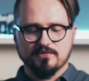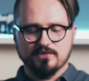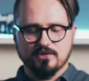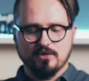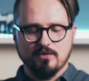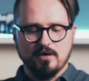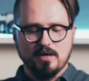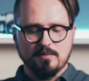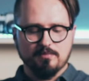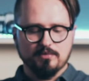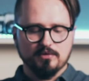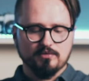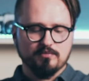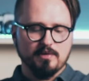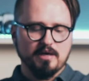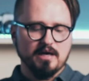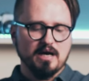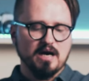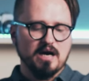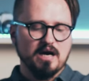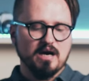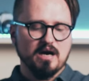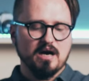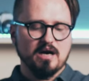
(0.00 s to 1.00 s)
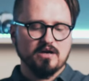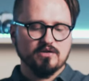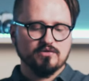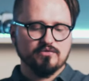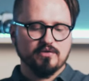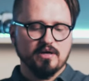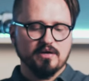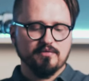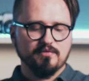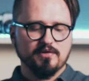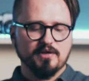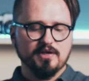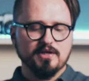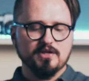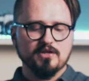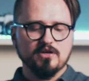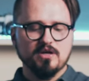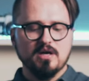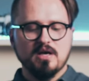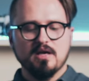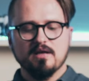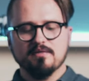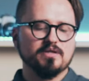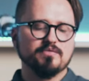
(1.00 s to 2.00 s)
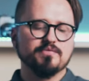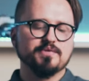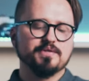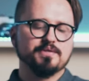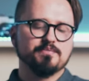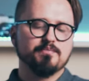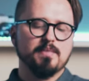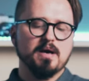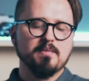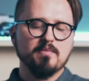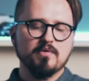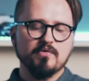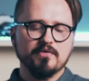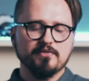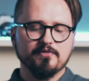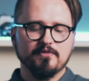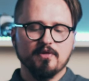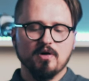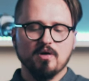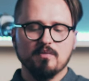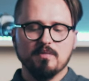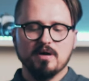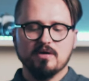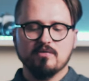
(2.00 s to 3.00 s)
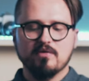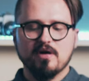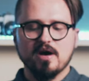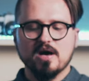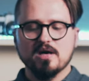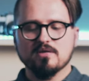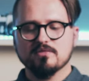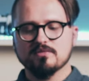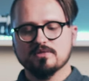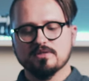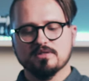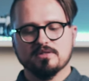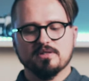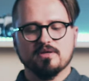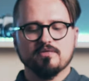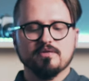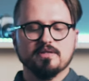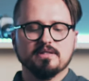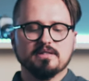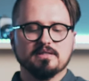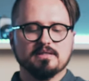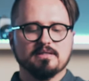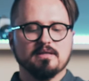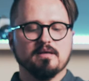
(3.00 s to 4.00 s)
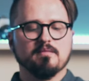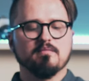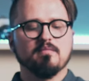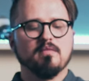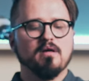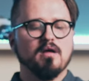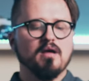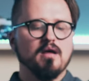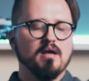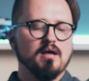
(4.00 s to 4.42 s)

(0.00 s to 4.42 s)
So I put my hard drive here, there is memory foam around, there is some,